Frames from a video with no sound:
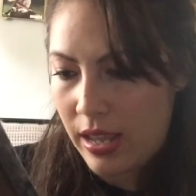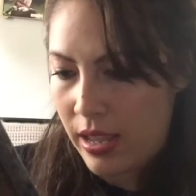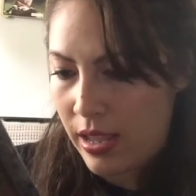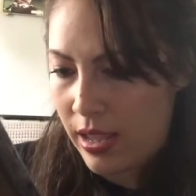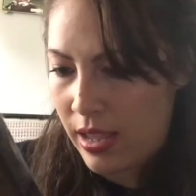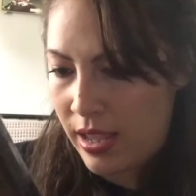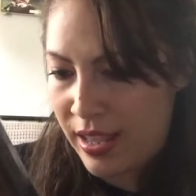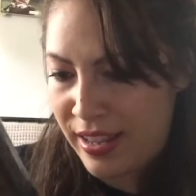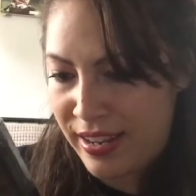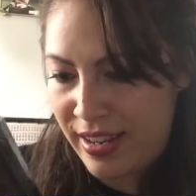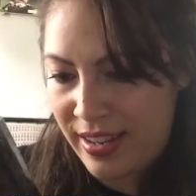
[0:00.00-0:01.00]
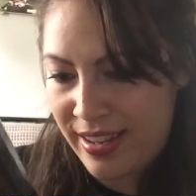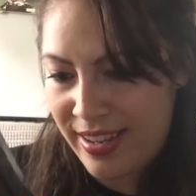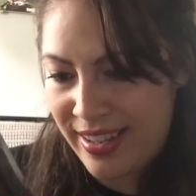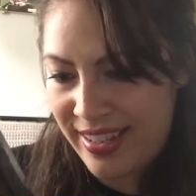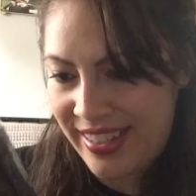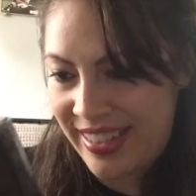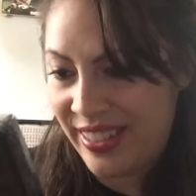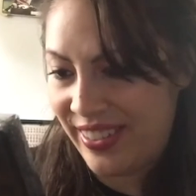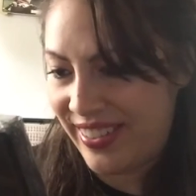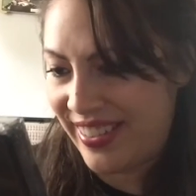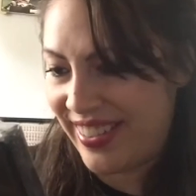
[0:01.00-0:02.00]
And
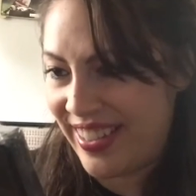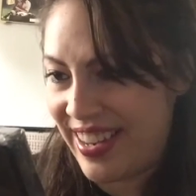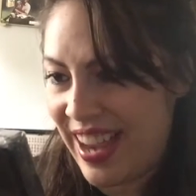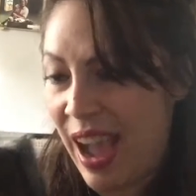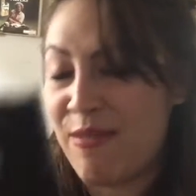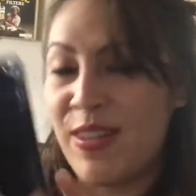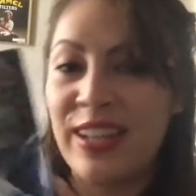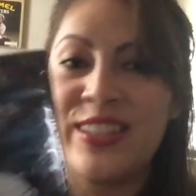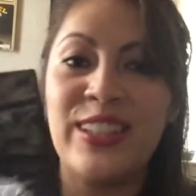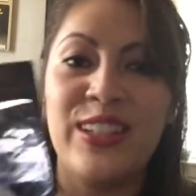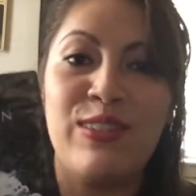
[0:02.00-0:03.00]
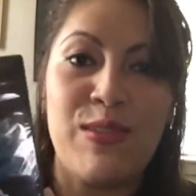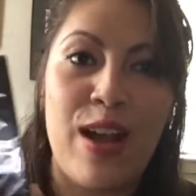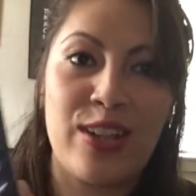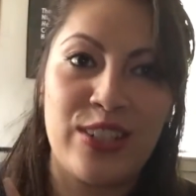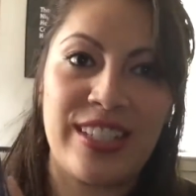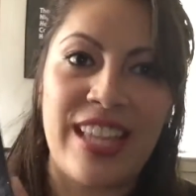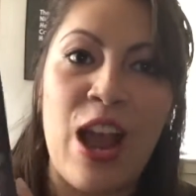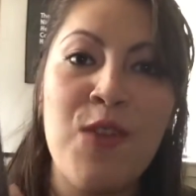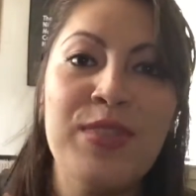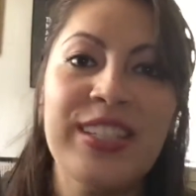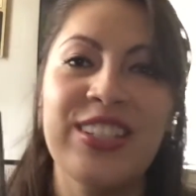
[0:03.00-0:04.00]
dude, I'm actually going to rewatch this. I
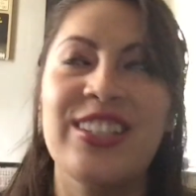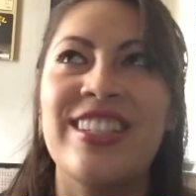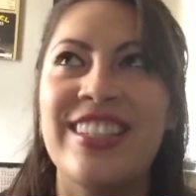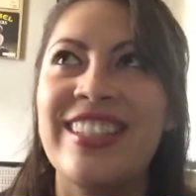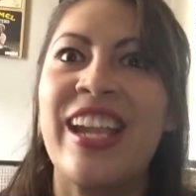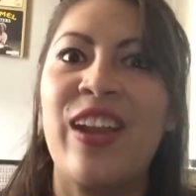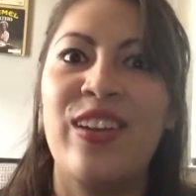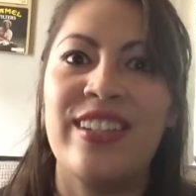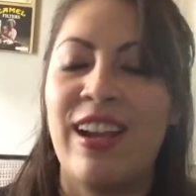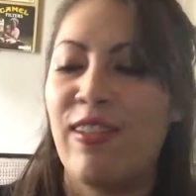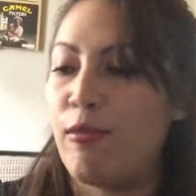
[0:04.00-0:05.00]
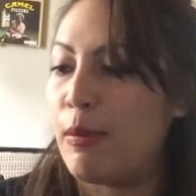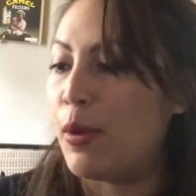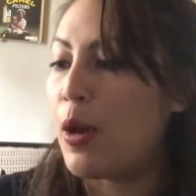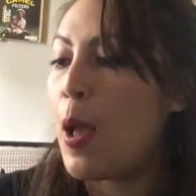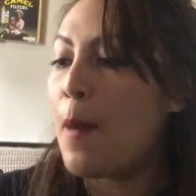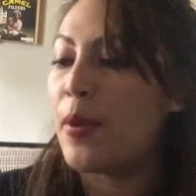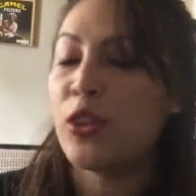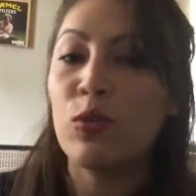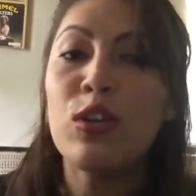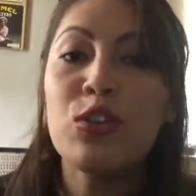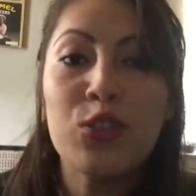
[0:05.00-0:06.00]
hope it's just as scary as I remember. But
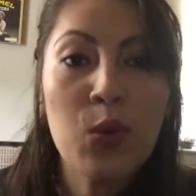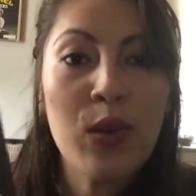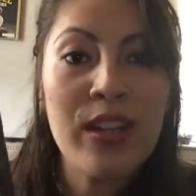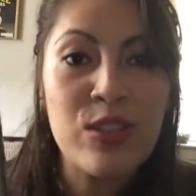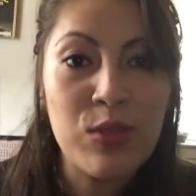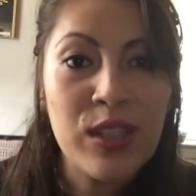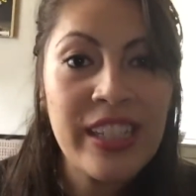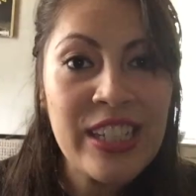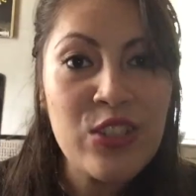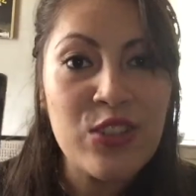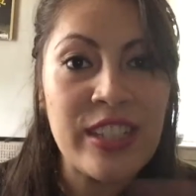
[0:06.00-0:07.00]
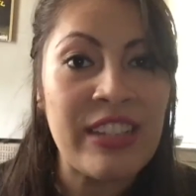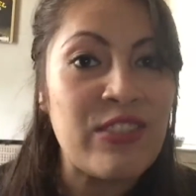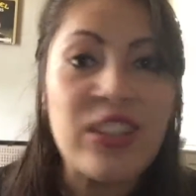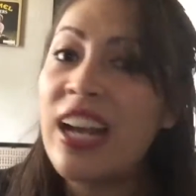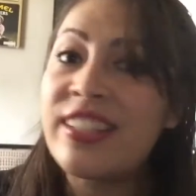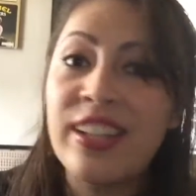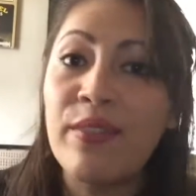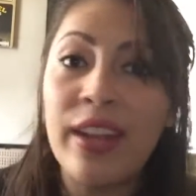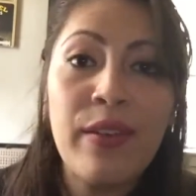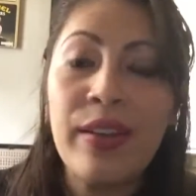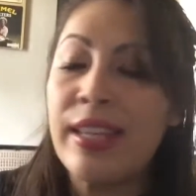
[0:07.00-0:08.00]
the real story is really interesting if you guys
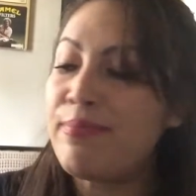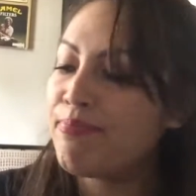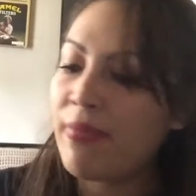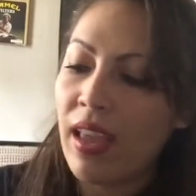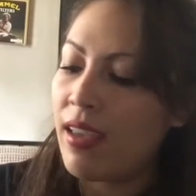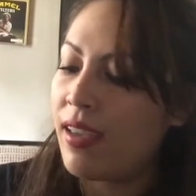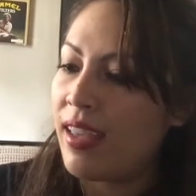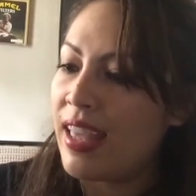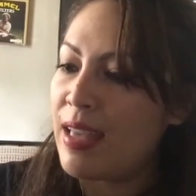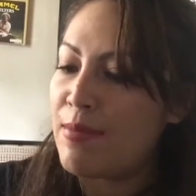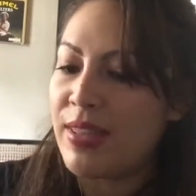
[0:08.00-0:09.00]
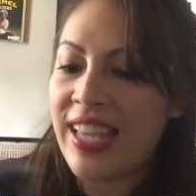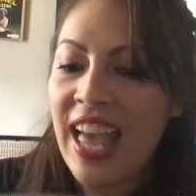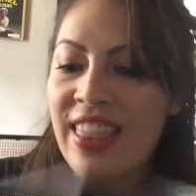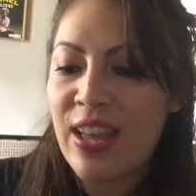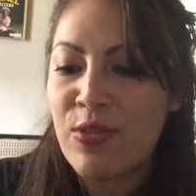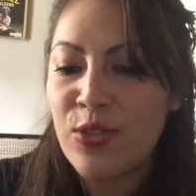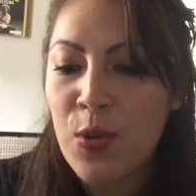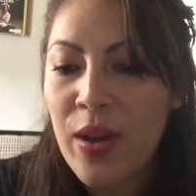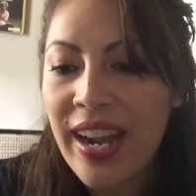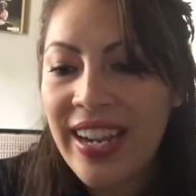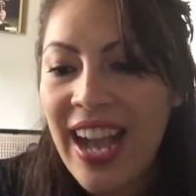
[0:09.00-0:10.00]
don't know it. But yeah, those are
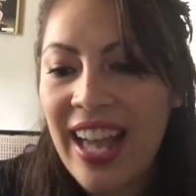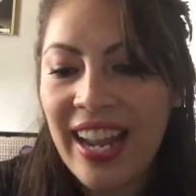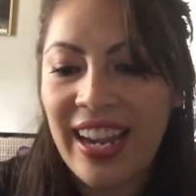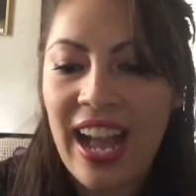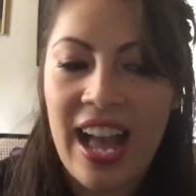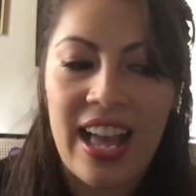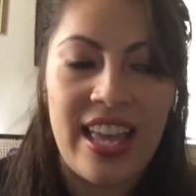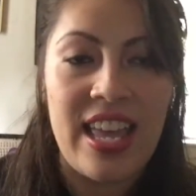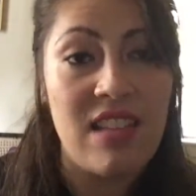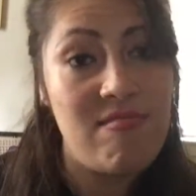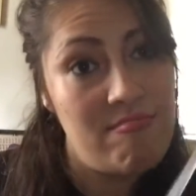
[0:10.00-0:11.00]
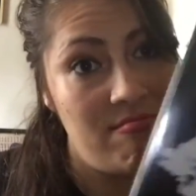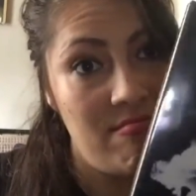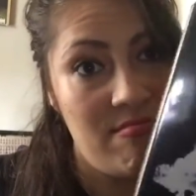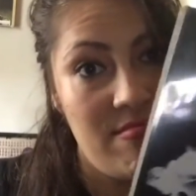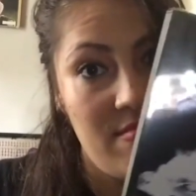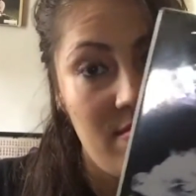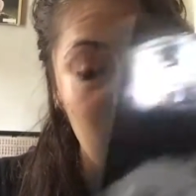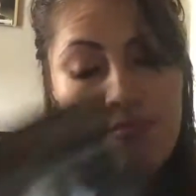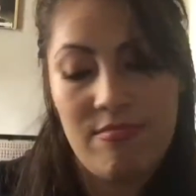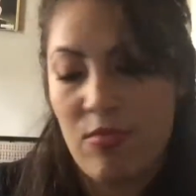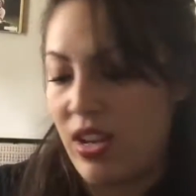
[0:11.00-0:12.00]
what I got. I got,
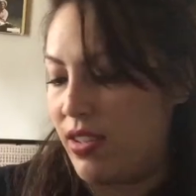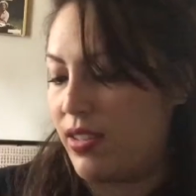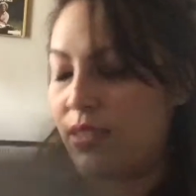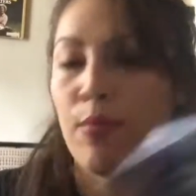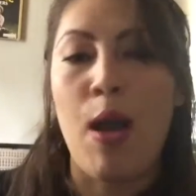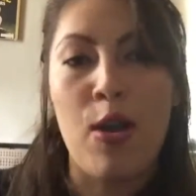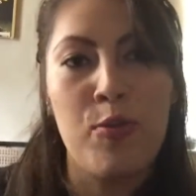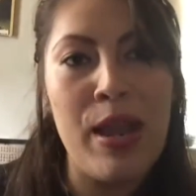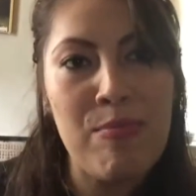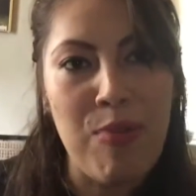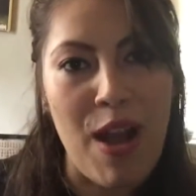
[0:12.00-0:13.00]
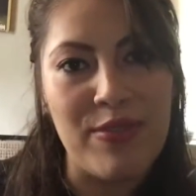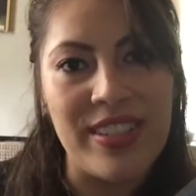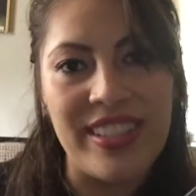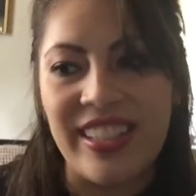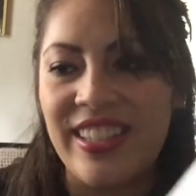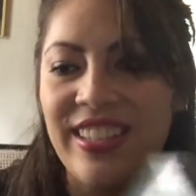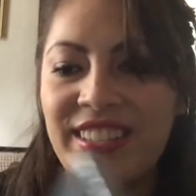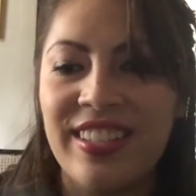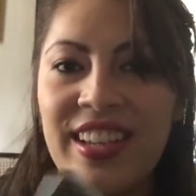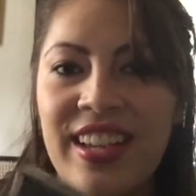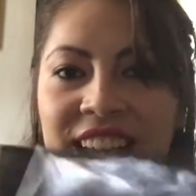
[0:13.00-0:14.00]
what is it? Mothman
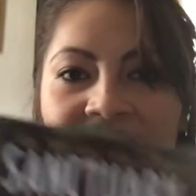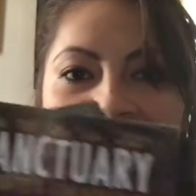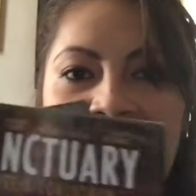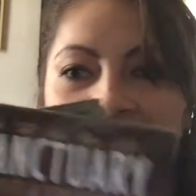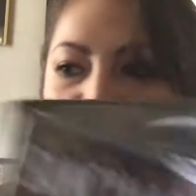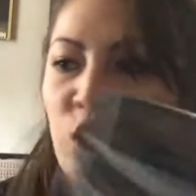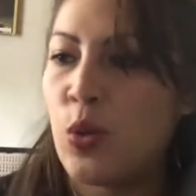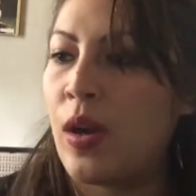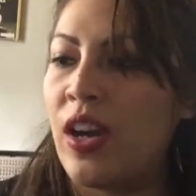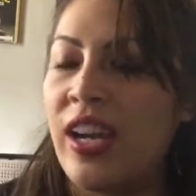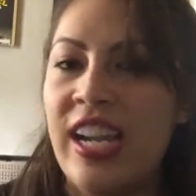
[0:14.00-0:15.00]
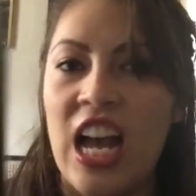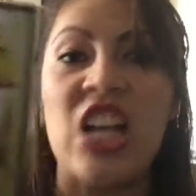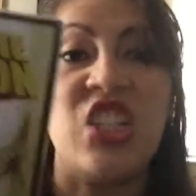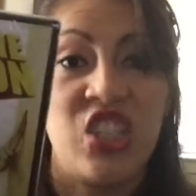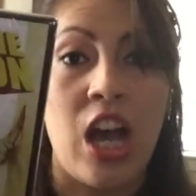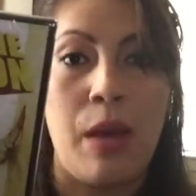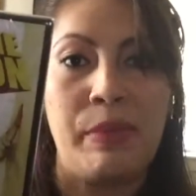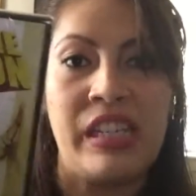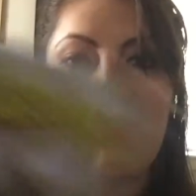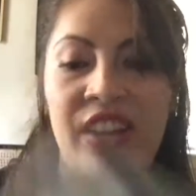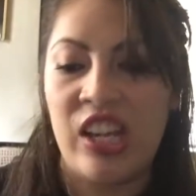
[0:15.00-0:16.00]
Prophecies, Sanctuary, A
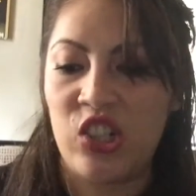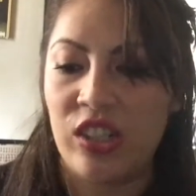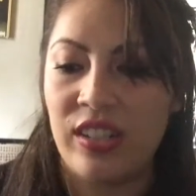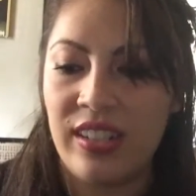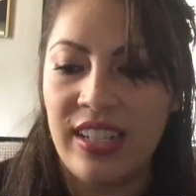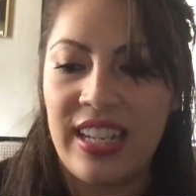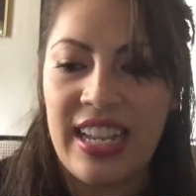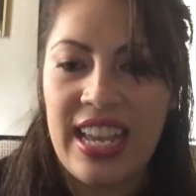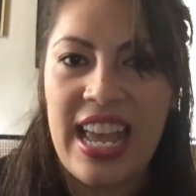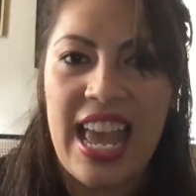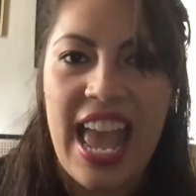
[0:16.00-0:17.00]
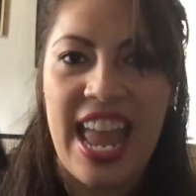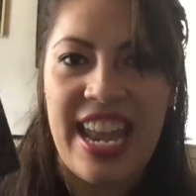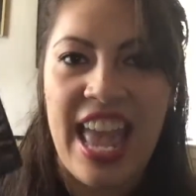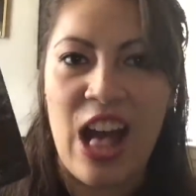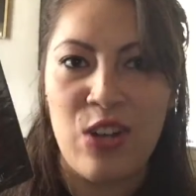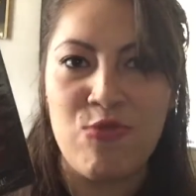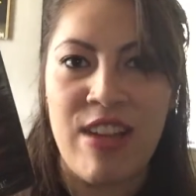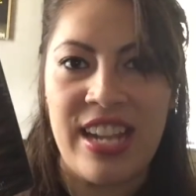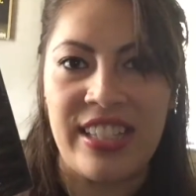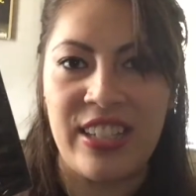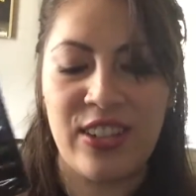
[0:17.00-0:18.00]
Zombie Invasion, and
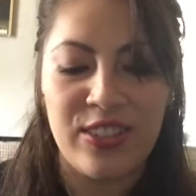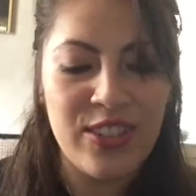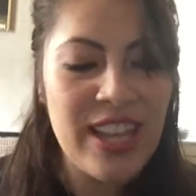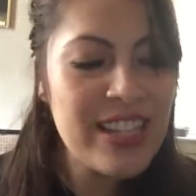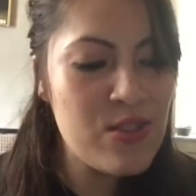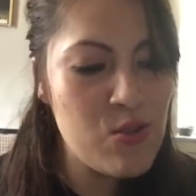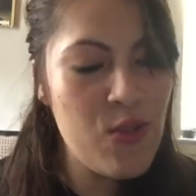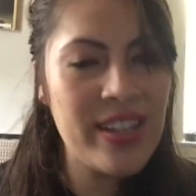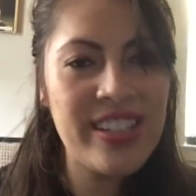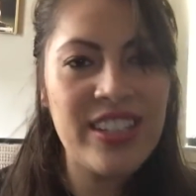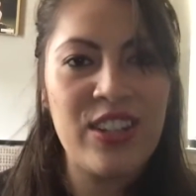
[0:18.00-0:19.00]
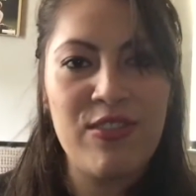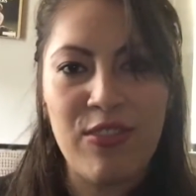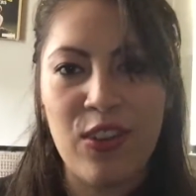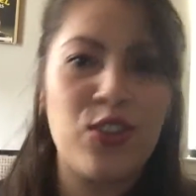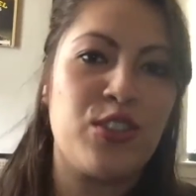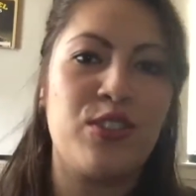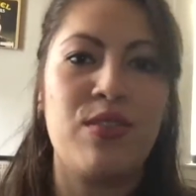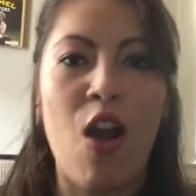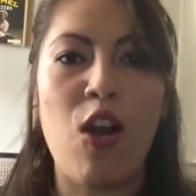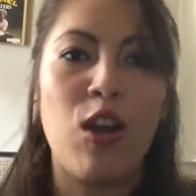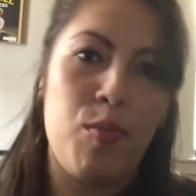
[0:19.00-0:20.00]
Hellraiser. So that's cool. That's a good first
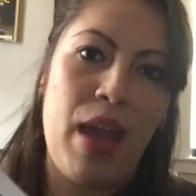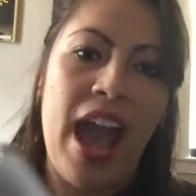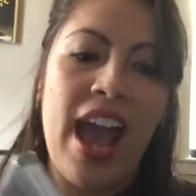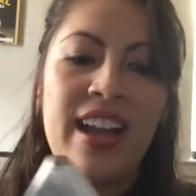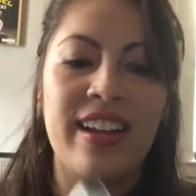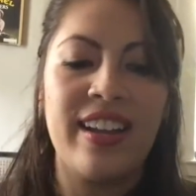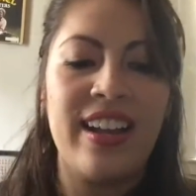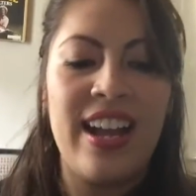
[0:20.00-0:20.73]
horror pack.